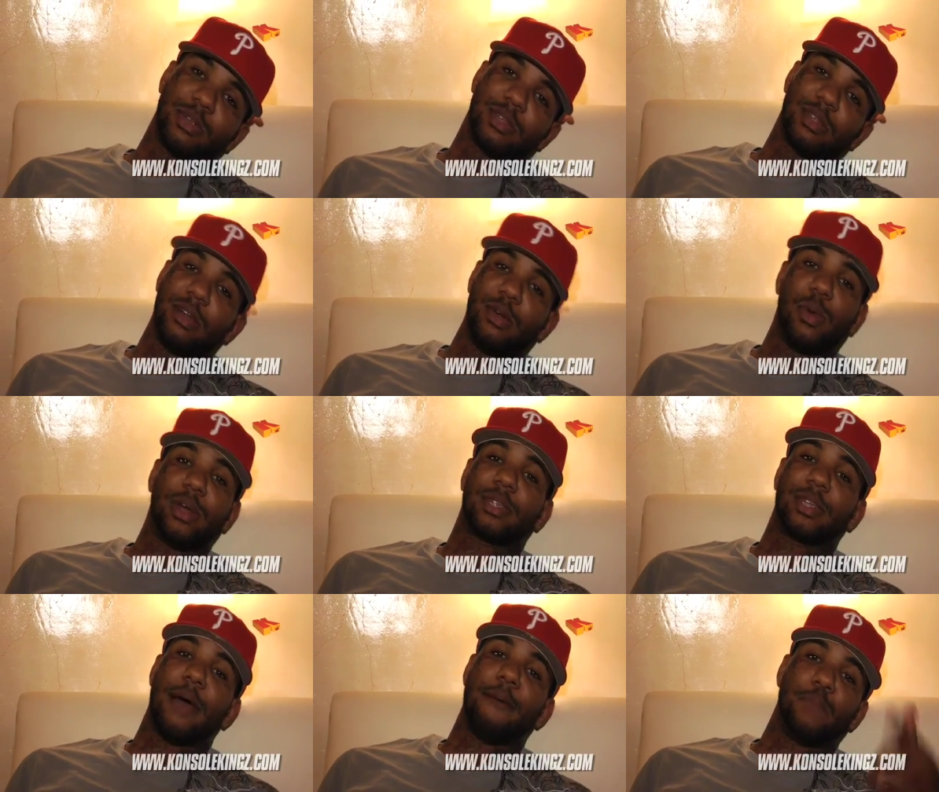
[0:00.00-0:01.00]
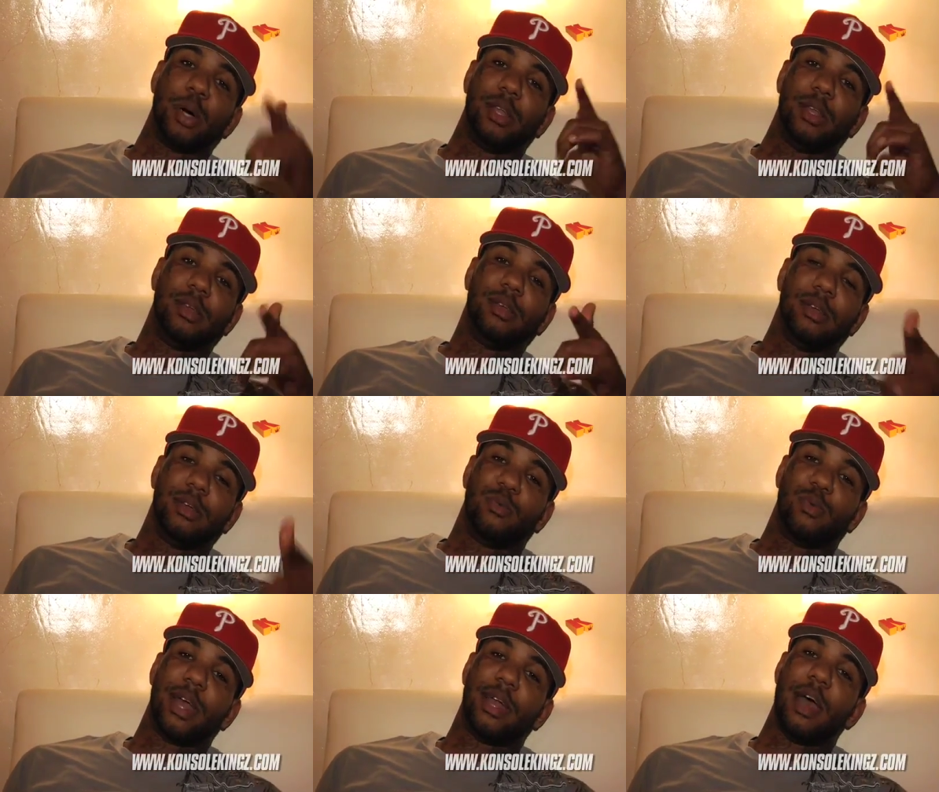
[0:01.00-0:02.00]
one stunner, West Side Bully.
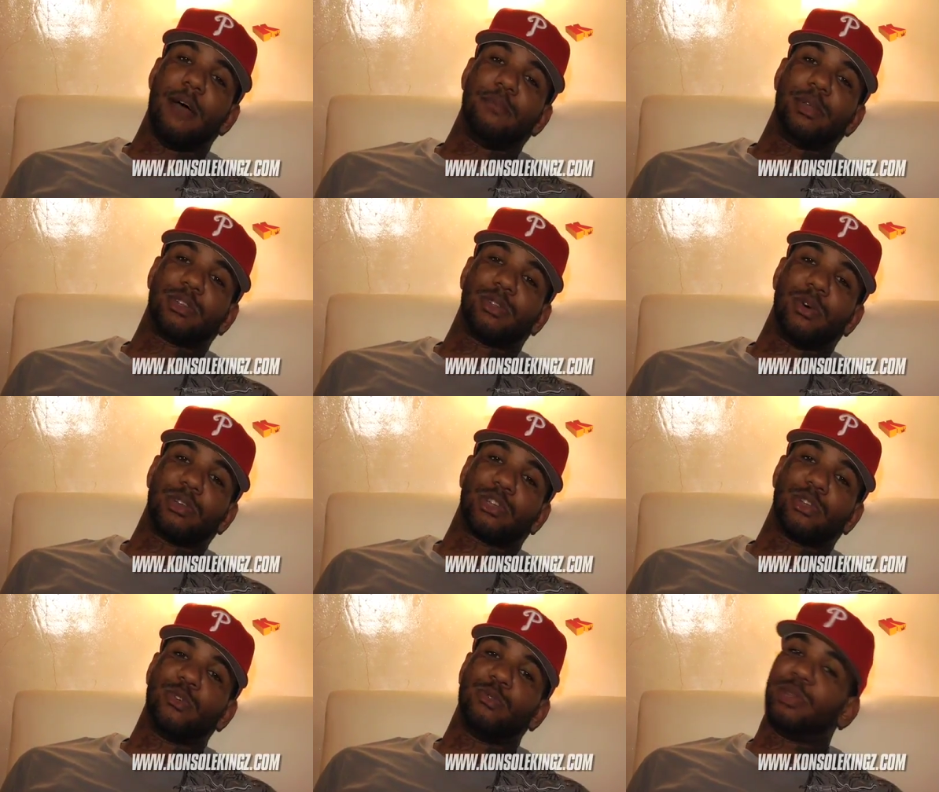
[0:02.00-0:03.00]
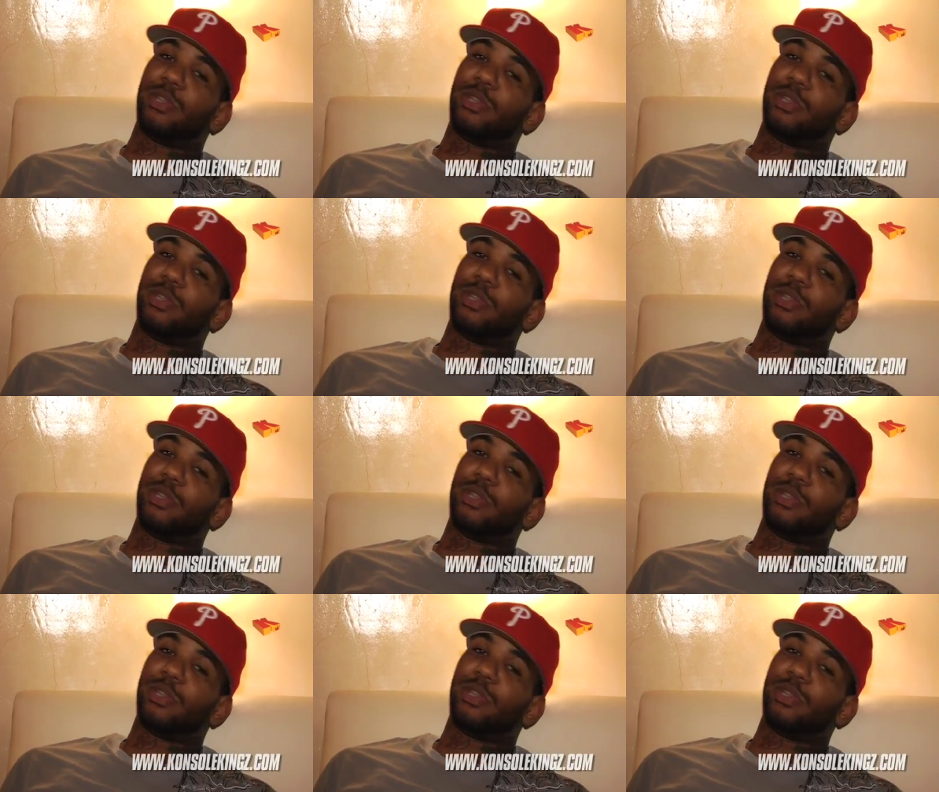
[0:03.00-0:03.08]
Red Eye in store soon,